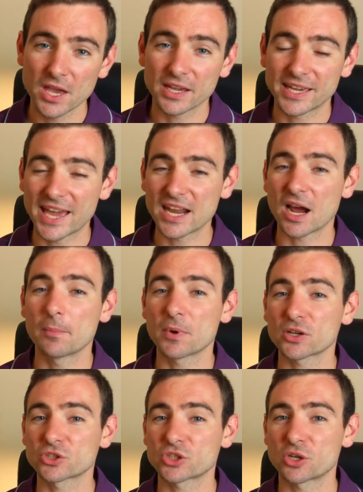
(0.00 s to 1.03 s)
Again, I'm
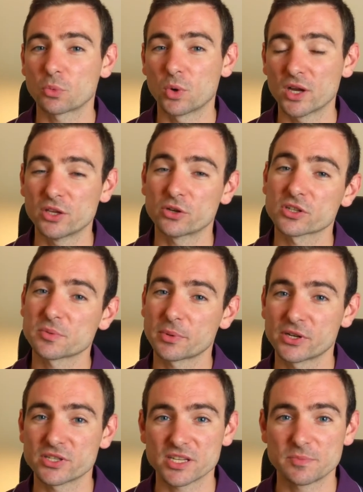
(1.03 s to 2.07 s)
not sure what your
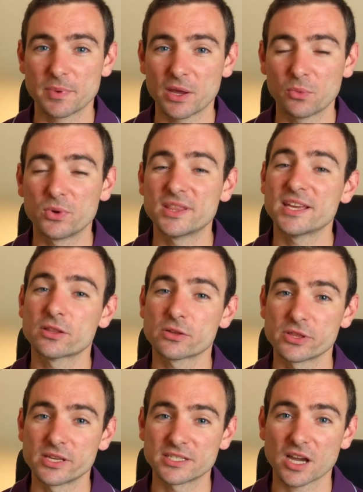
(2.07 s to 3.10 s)
experience has been with either of
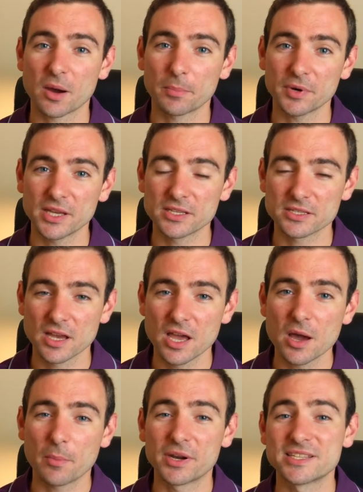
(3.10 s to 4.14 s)
these companies,
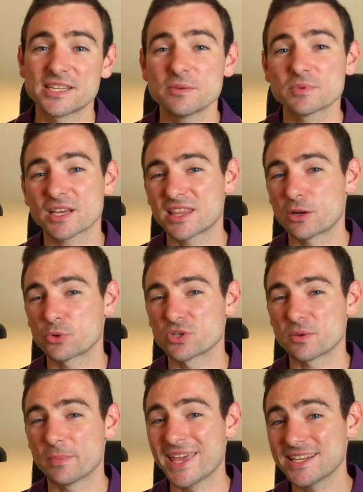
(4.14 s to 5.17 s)
but it seems like there was
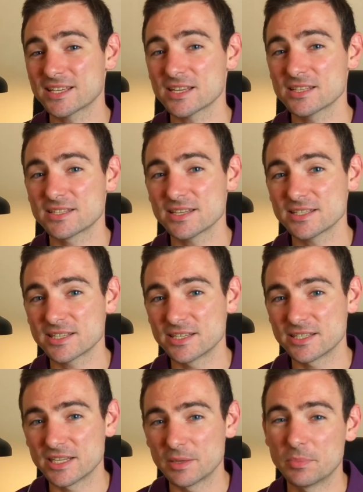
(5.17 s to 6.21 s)
some
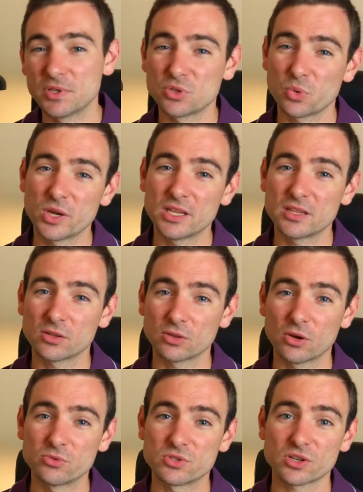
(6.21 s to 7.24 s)
inconsistency between the
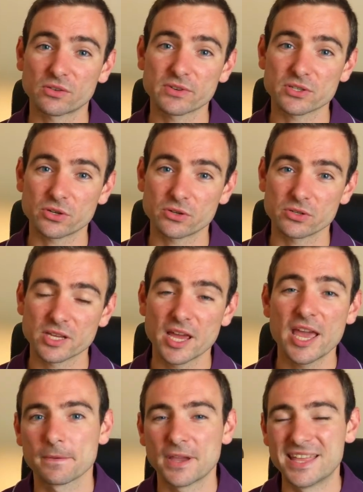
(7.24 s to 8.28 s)
loan servicers
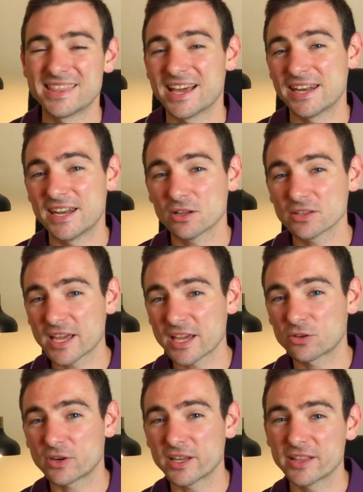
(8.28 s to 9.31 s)
and that Nelnet
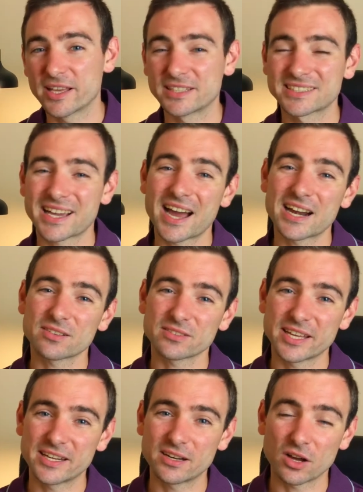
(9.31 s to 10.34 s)
and Great Lakes kind of
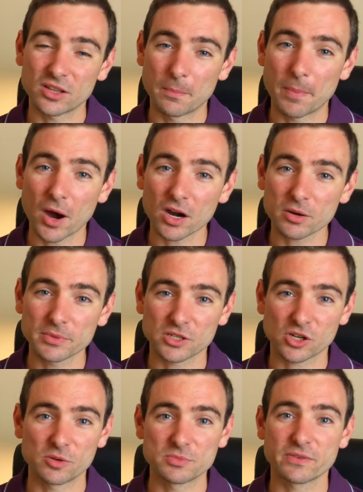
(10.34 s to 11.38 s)
landed on the bottom in
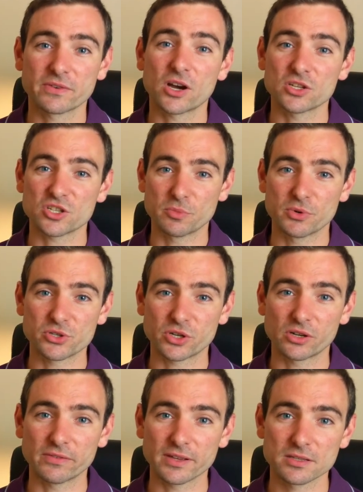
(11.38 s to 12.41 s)
terms of customer
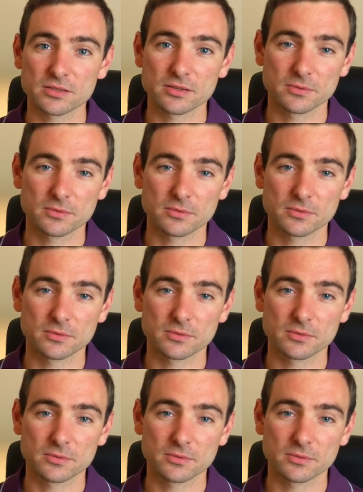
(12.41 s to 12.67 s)
service.